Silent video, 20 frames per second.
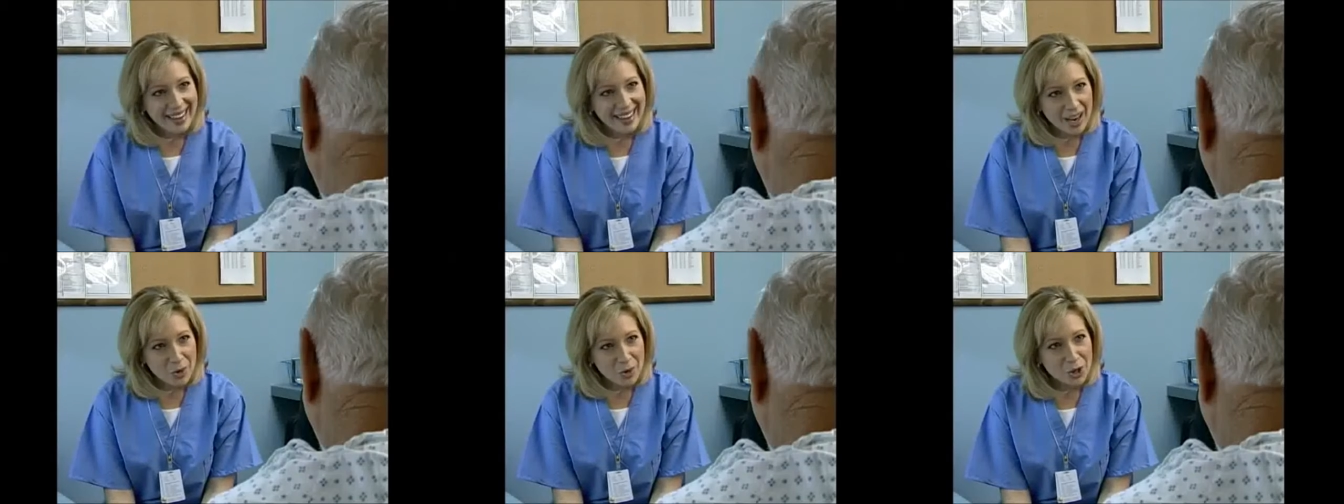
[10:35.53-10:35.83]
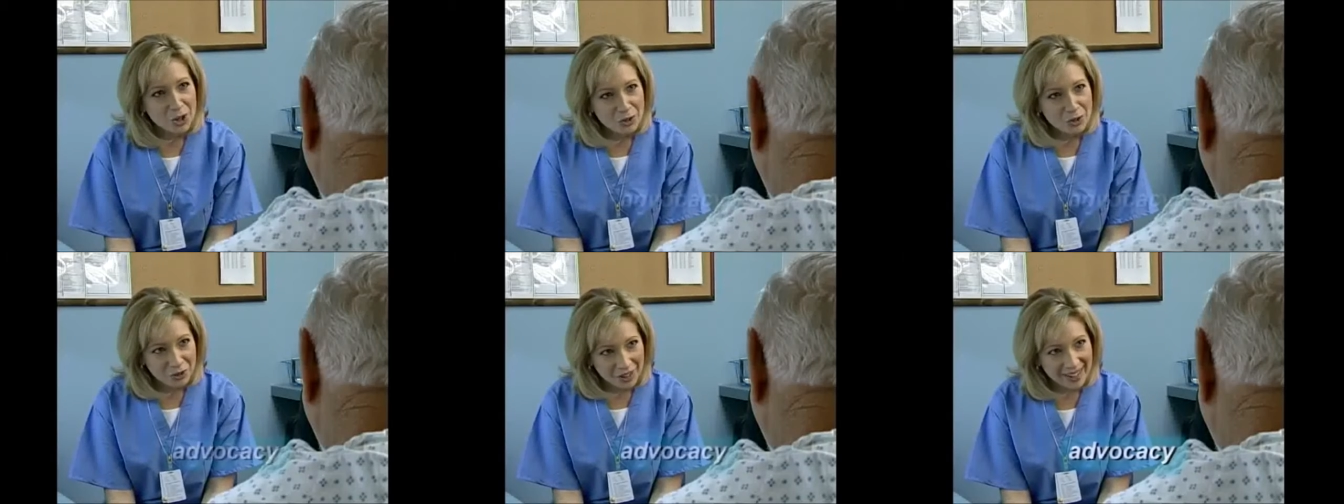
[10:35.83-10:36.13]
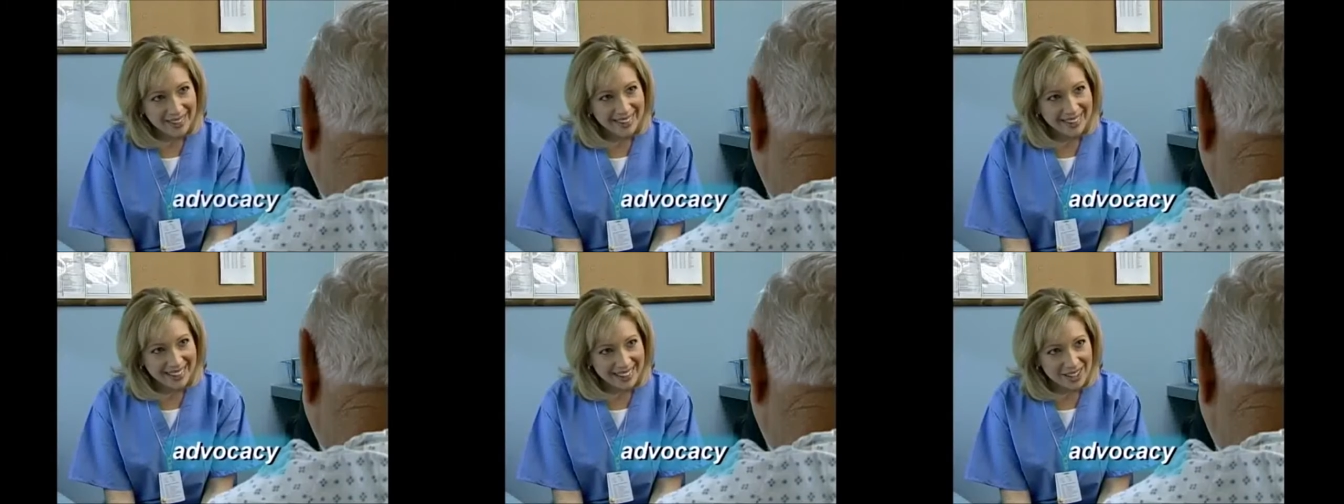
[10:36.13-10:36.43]
refers to the
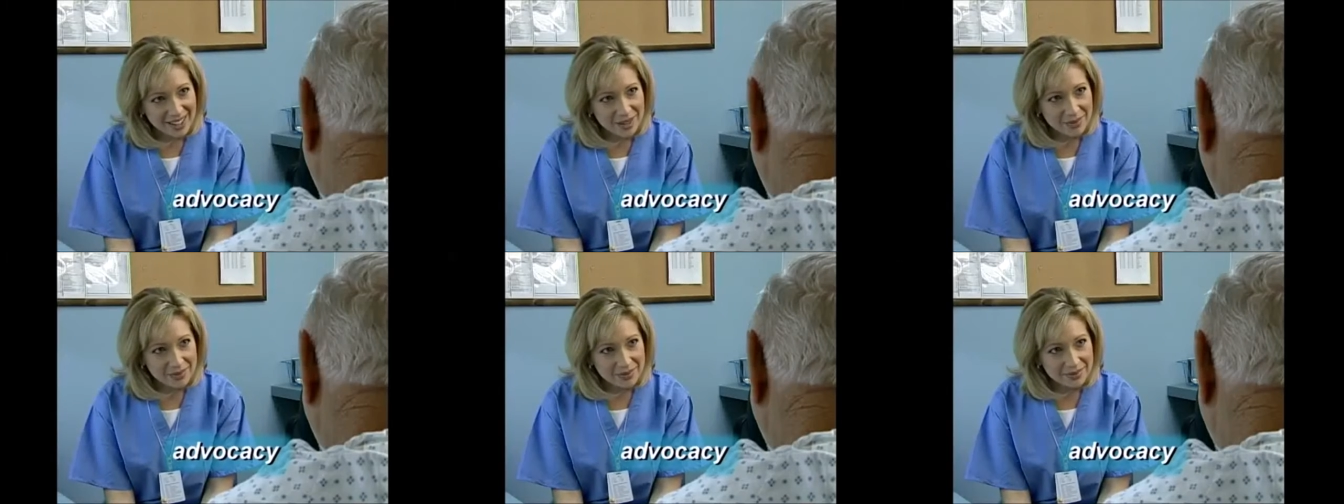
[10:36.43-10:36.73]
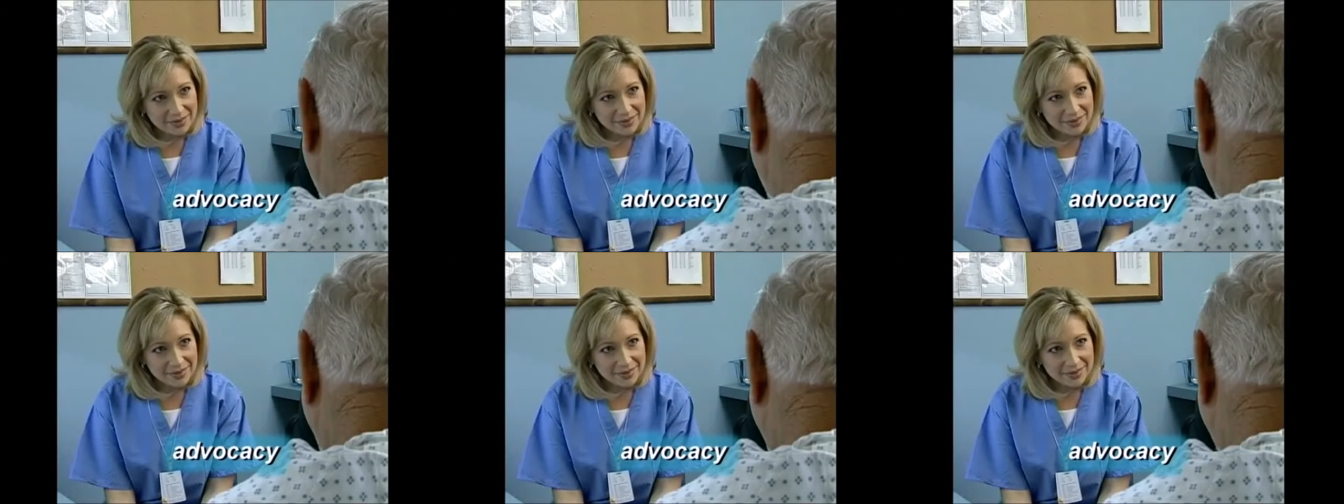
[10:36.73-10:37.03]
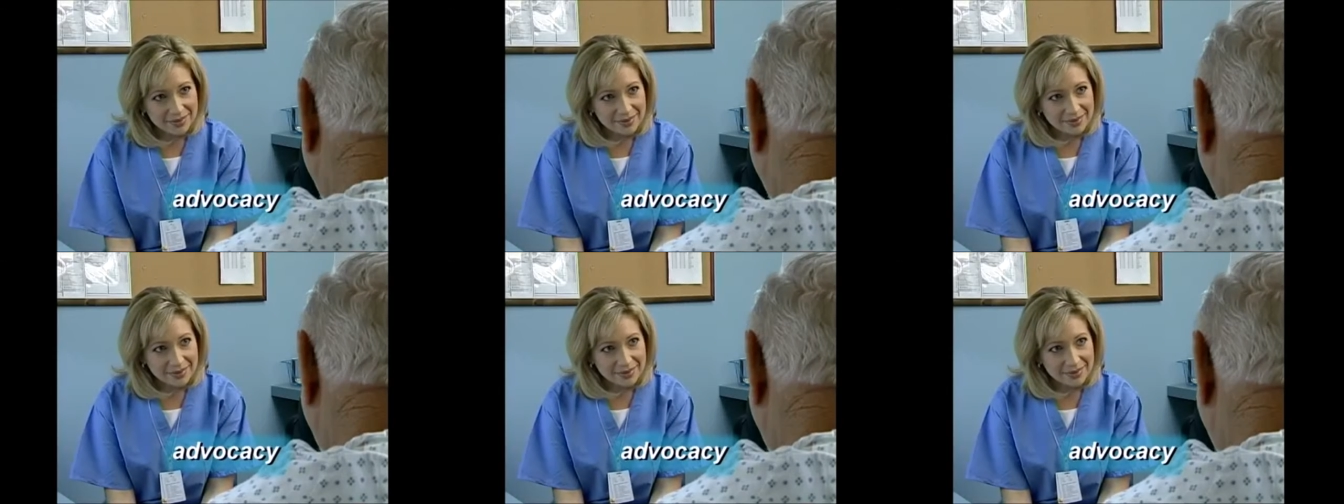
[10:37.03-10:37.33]
formal or
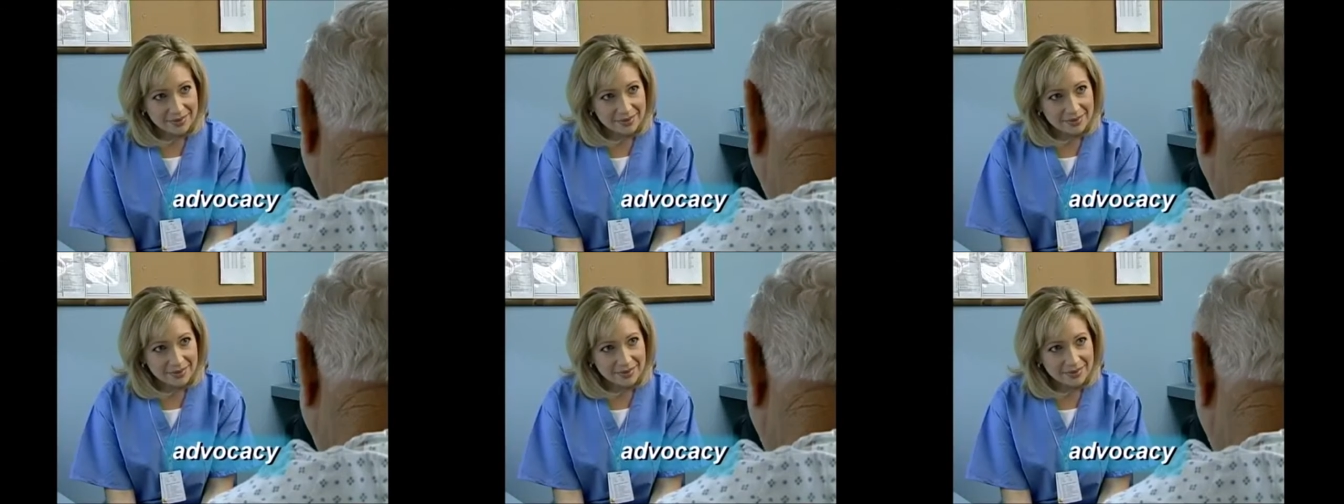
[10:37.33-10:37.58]
informal